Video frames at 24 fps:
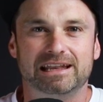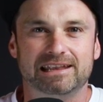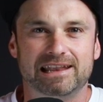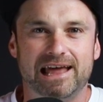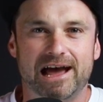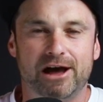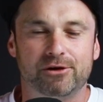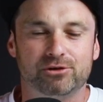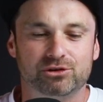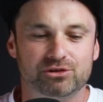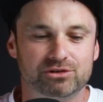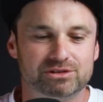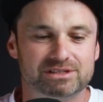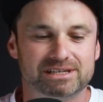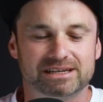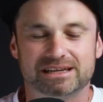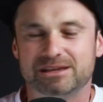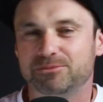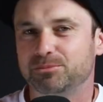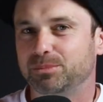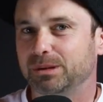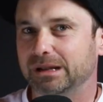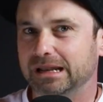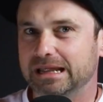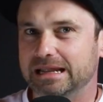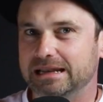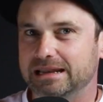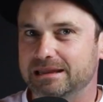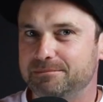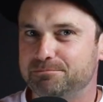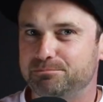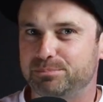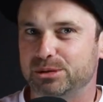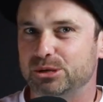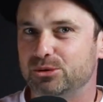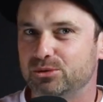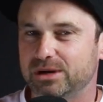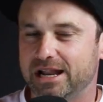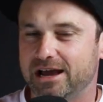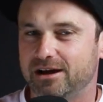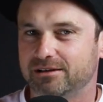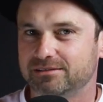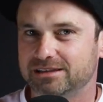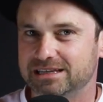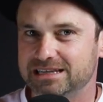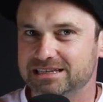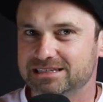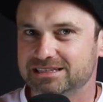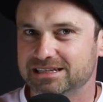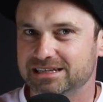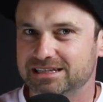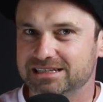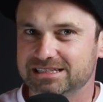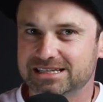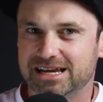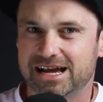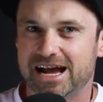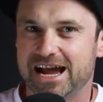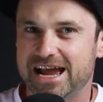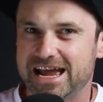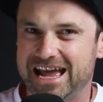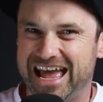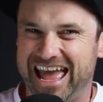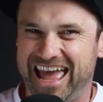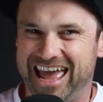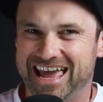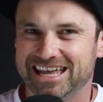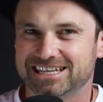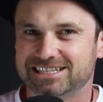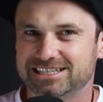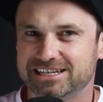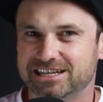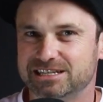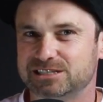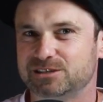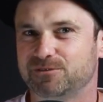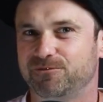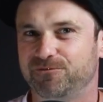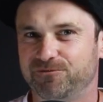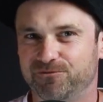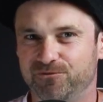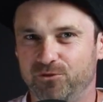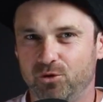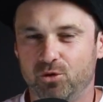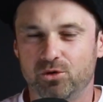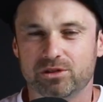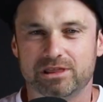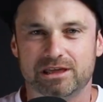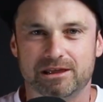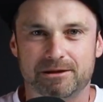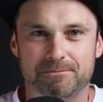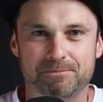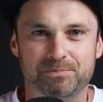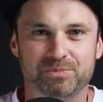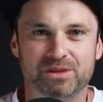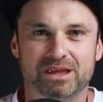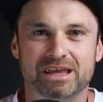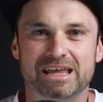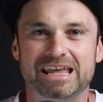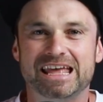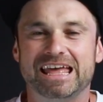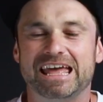allow you to completely build out these entire assets for them